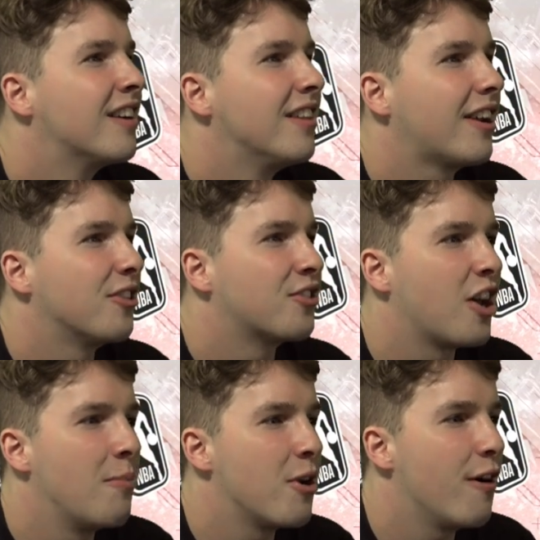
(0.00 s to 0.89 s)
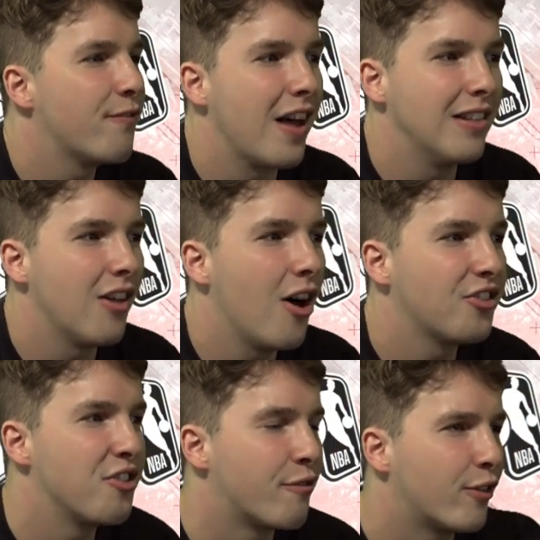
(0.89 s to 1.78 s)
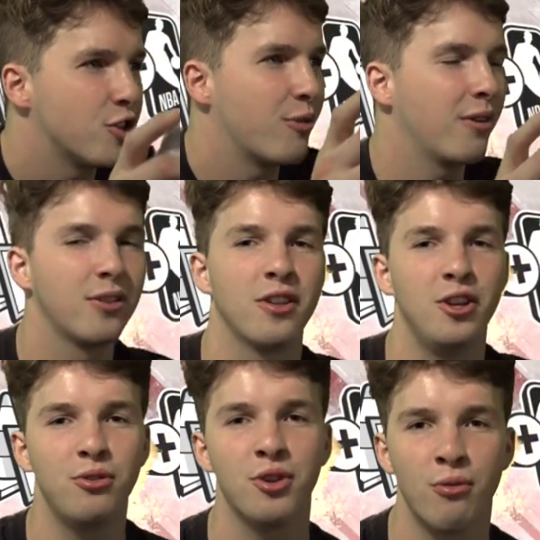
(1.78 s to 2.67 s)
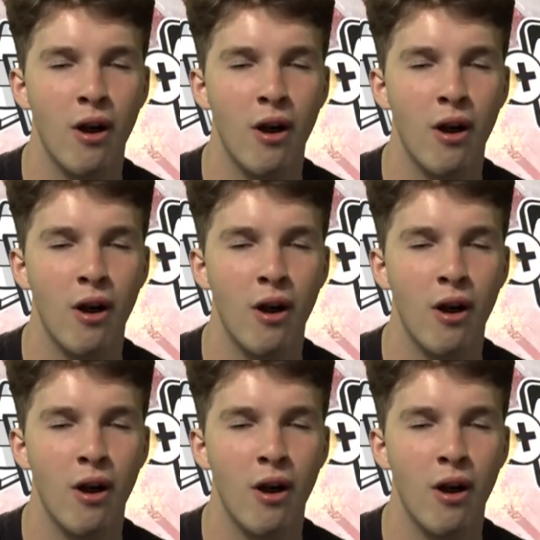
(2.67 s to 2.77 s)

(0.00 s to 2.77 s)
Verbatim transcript: Lakers coming off that loss in the first round to the Houston